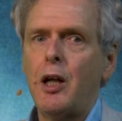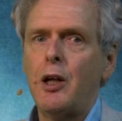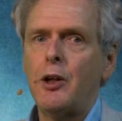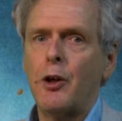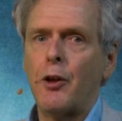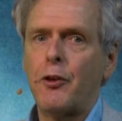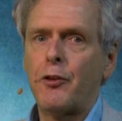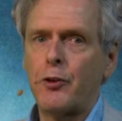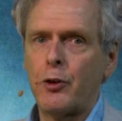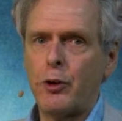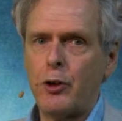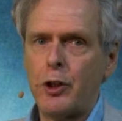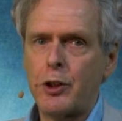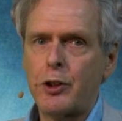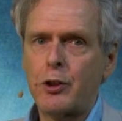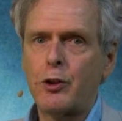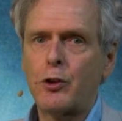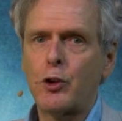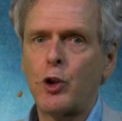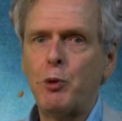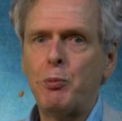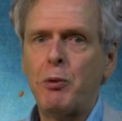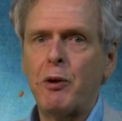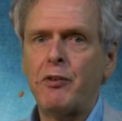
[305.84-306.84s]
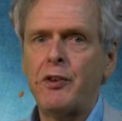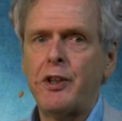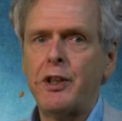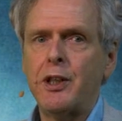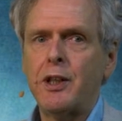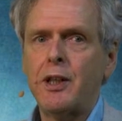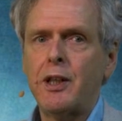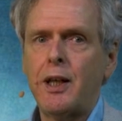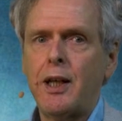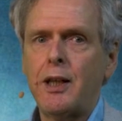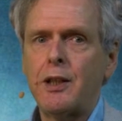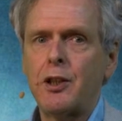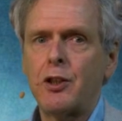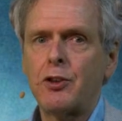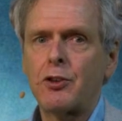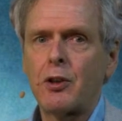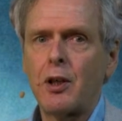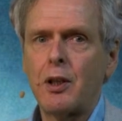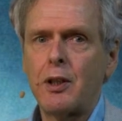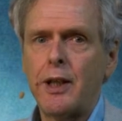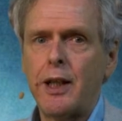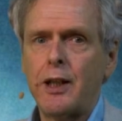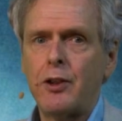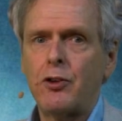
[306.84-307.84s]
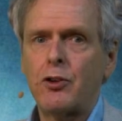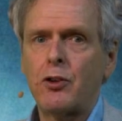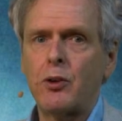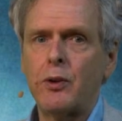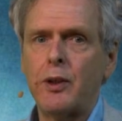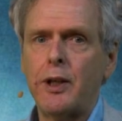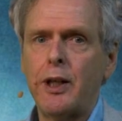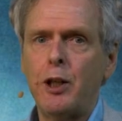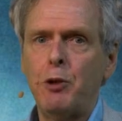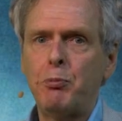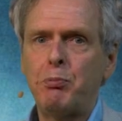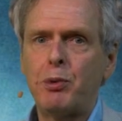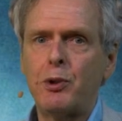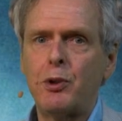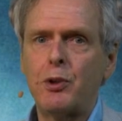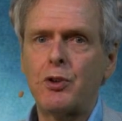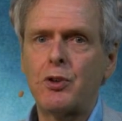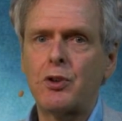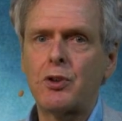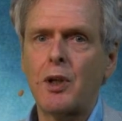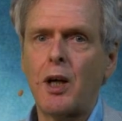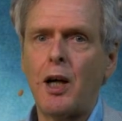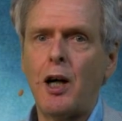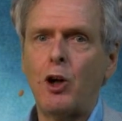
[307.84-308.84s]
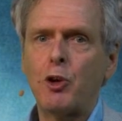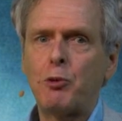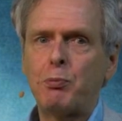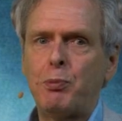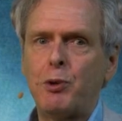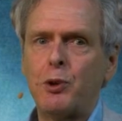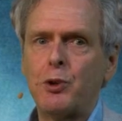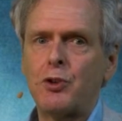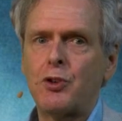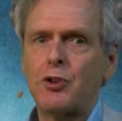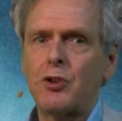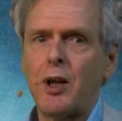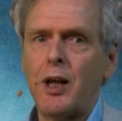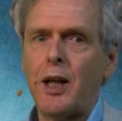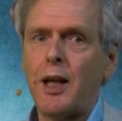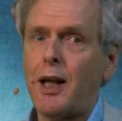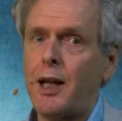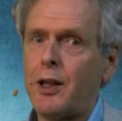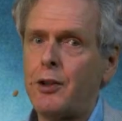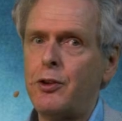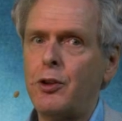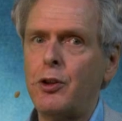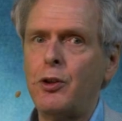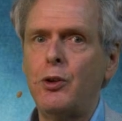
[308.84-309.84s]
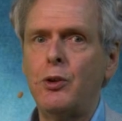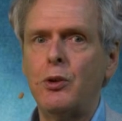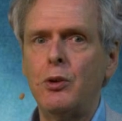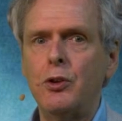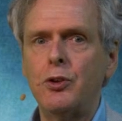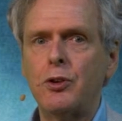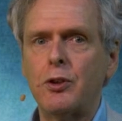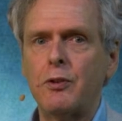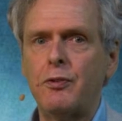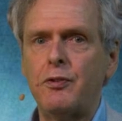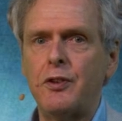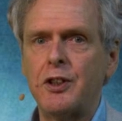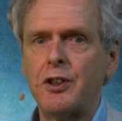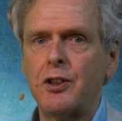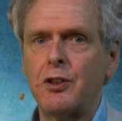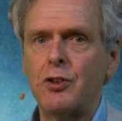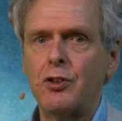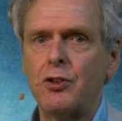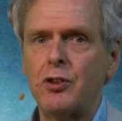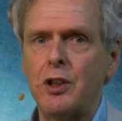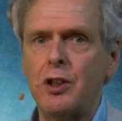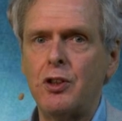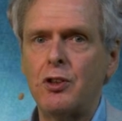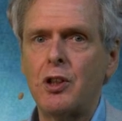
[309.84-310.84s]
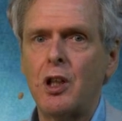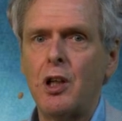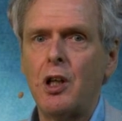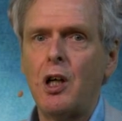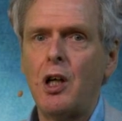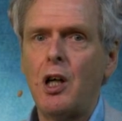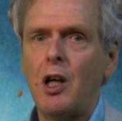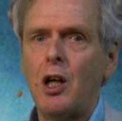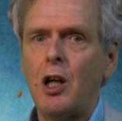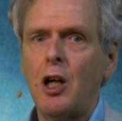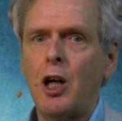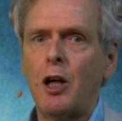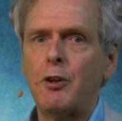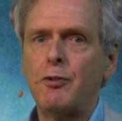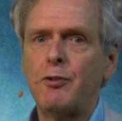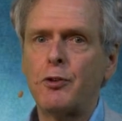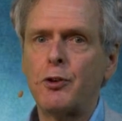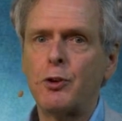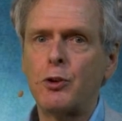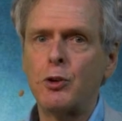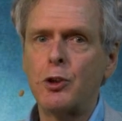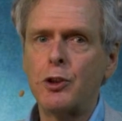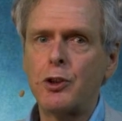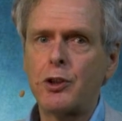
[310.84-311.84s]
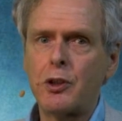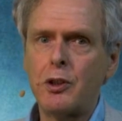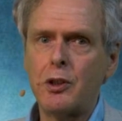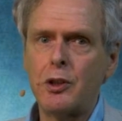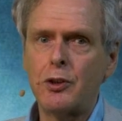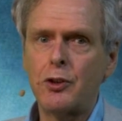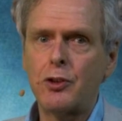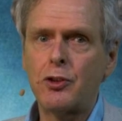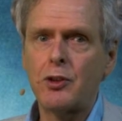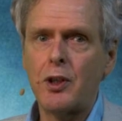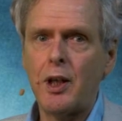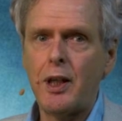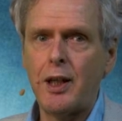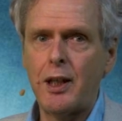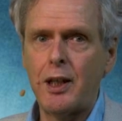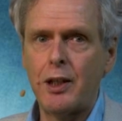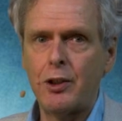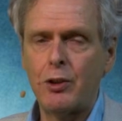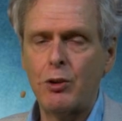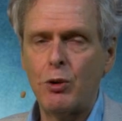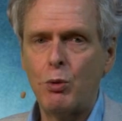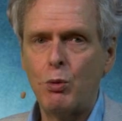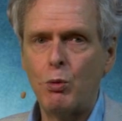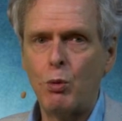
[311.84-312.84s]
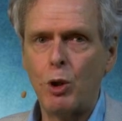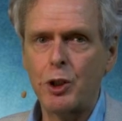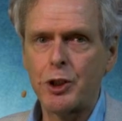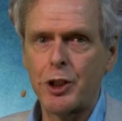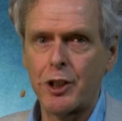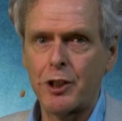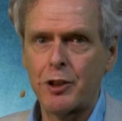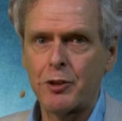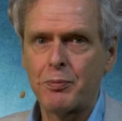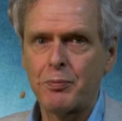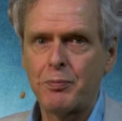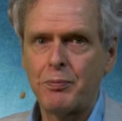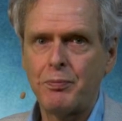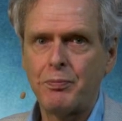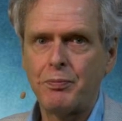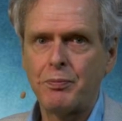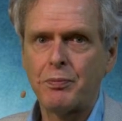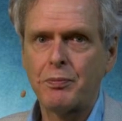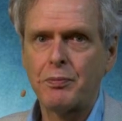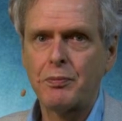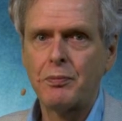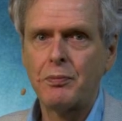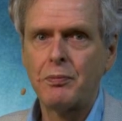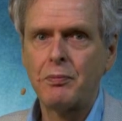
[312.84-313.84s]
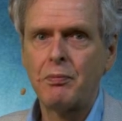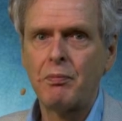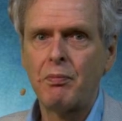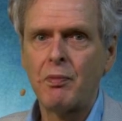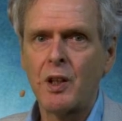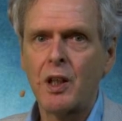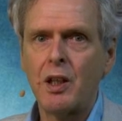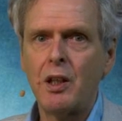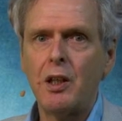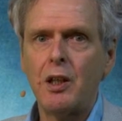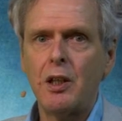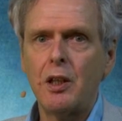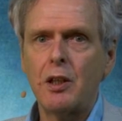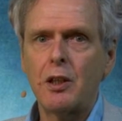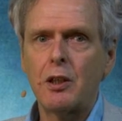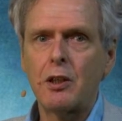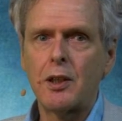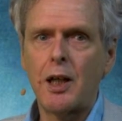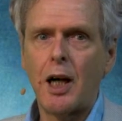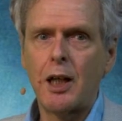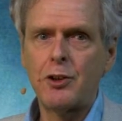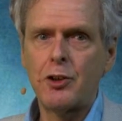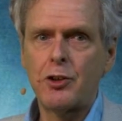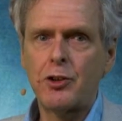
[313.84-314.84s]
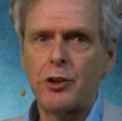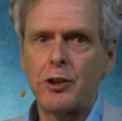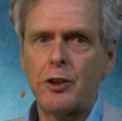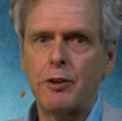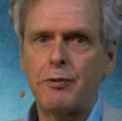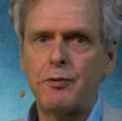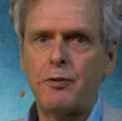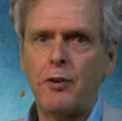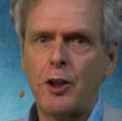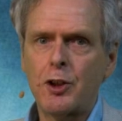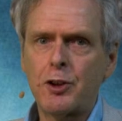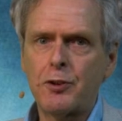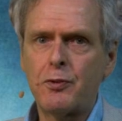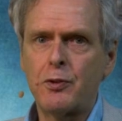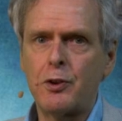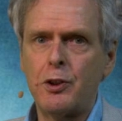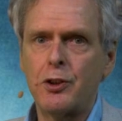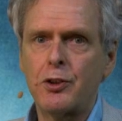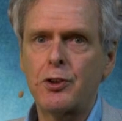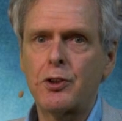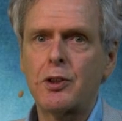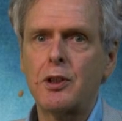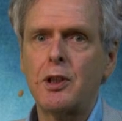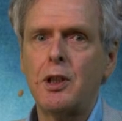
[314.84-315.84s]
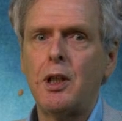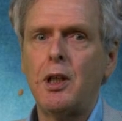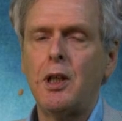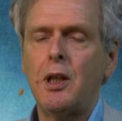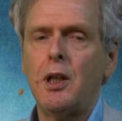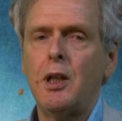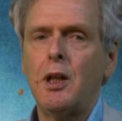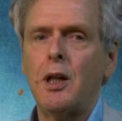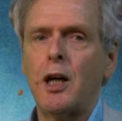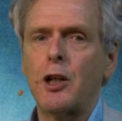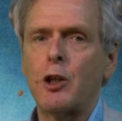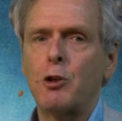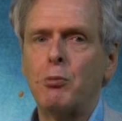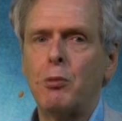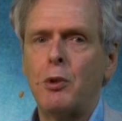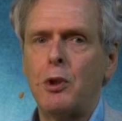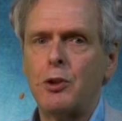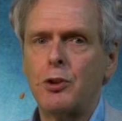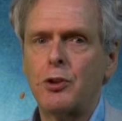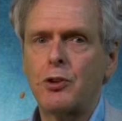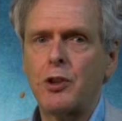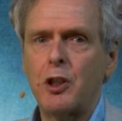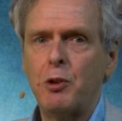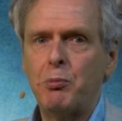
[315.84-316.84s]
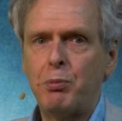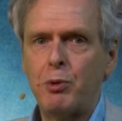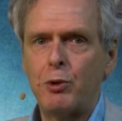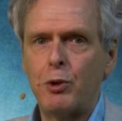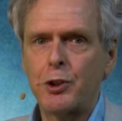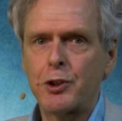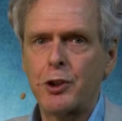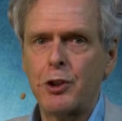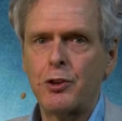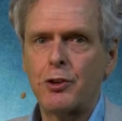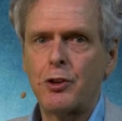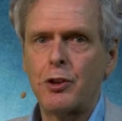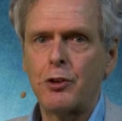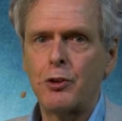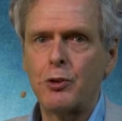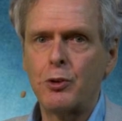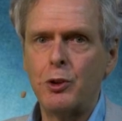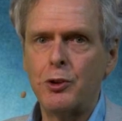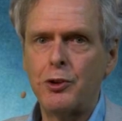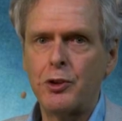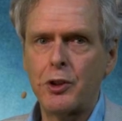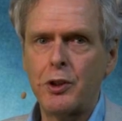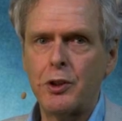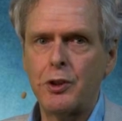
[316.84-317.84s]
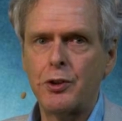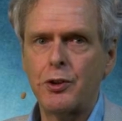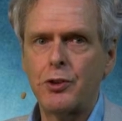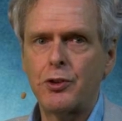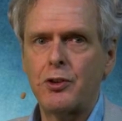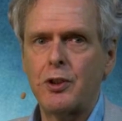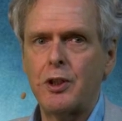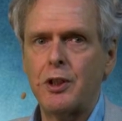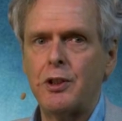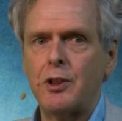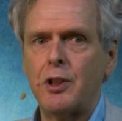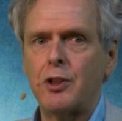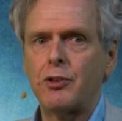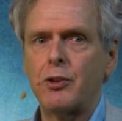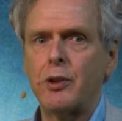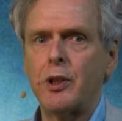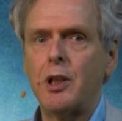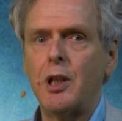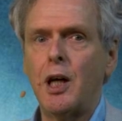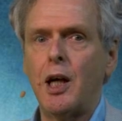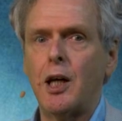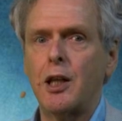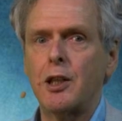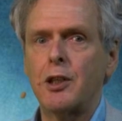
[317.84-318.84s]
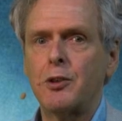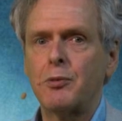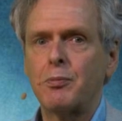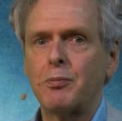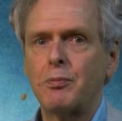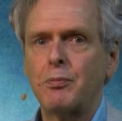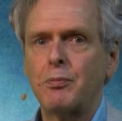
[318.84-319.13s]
A third group of indicators relate to inputs, outputs, and use efficiencies of nutrients and water. Nitrogen and phosphorus are the most important nutrients in this regard.